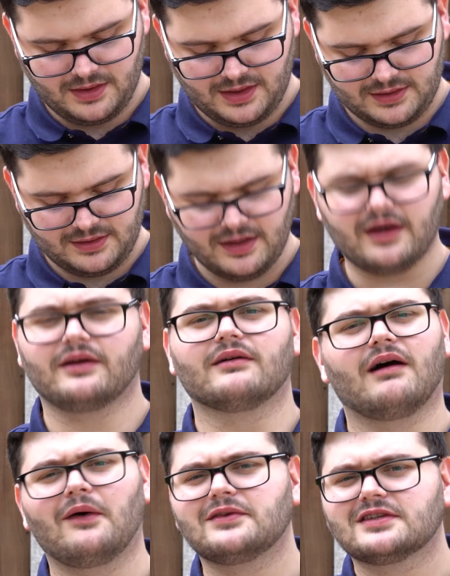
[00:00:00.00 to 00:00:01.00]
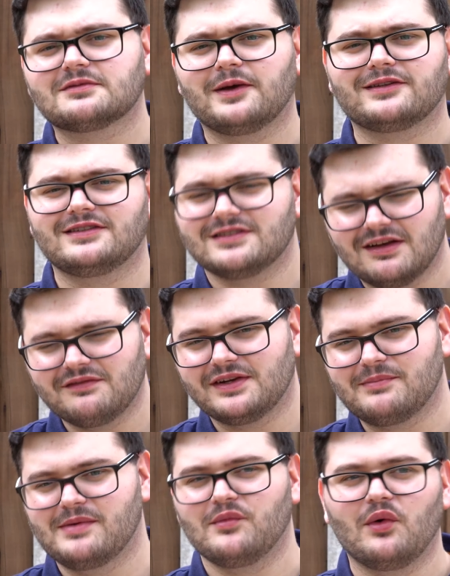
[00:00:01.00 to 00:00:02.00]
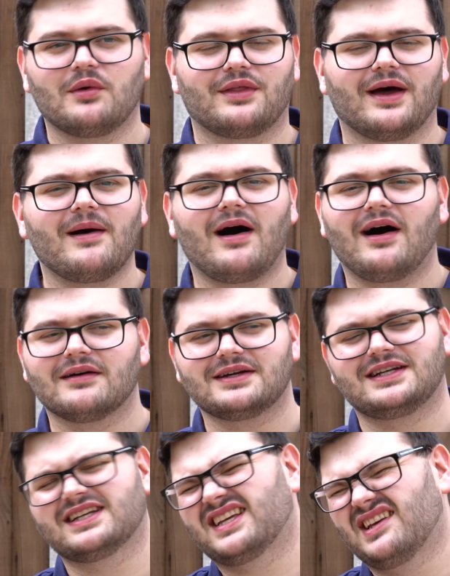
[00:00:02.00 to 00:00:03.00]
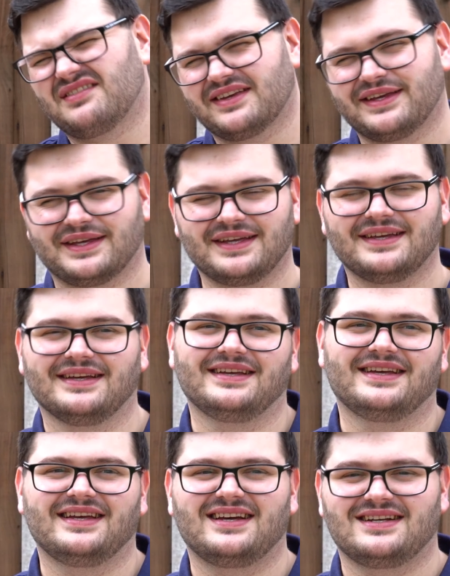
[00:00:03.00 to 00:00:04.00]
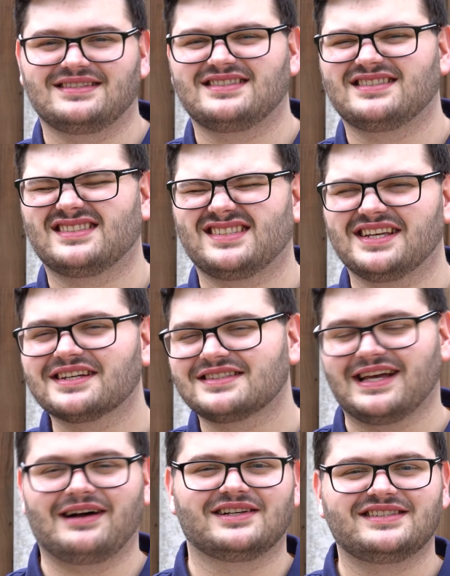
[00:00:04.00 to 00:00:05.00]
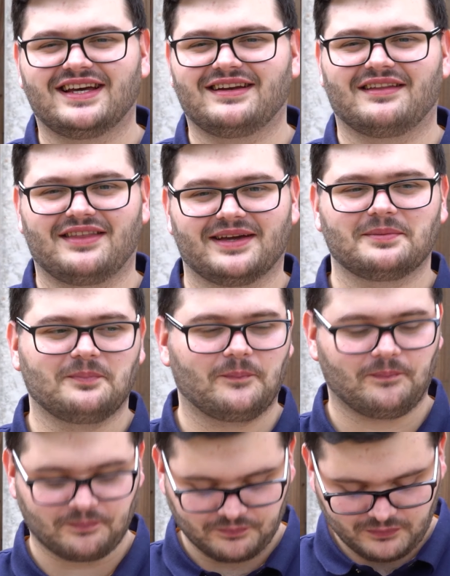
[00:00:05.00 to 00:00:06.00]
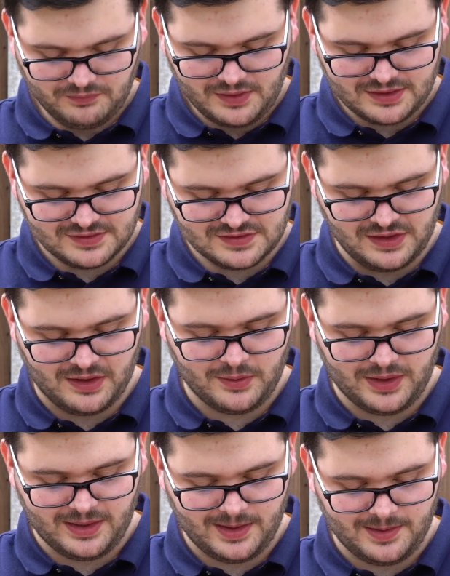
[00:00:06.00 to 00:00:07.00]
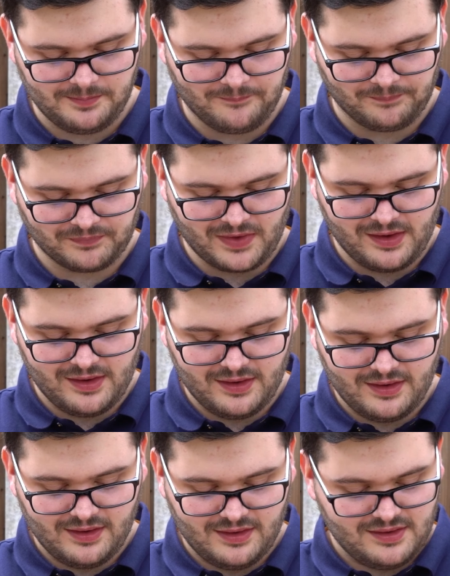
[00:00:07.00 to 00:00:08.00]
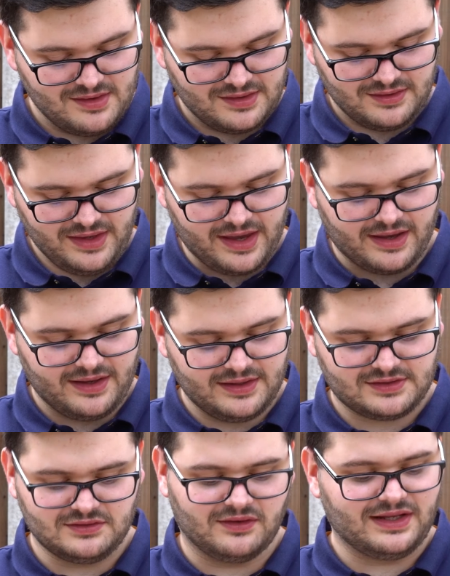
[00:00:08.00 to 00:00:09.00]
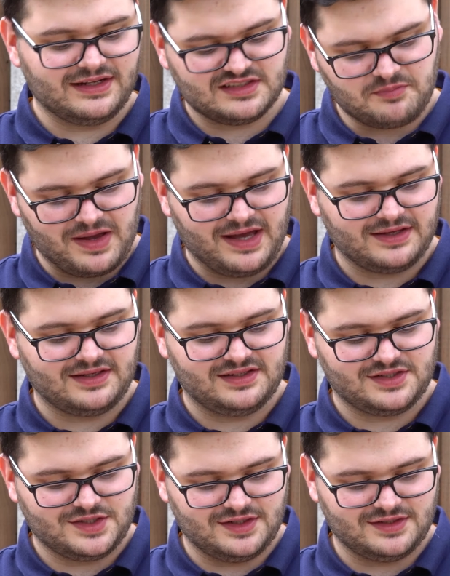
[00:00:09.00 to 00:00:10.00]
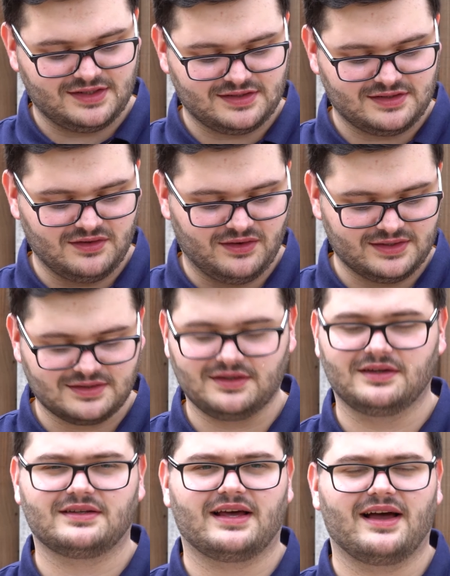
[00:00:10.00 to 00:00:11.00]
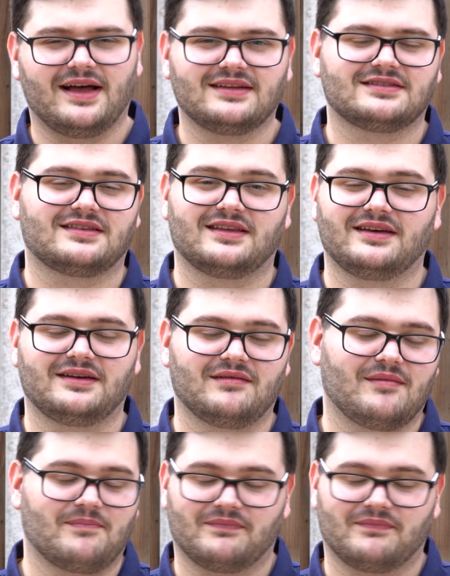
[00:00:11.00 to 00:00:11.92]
I don't know, I was expecting something a bit more of that. I'm going to give it a 6 out of 10 I think. So yeah, it's not that it's bad, it's just it's not as good as the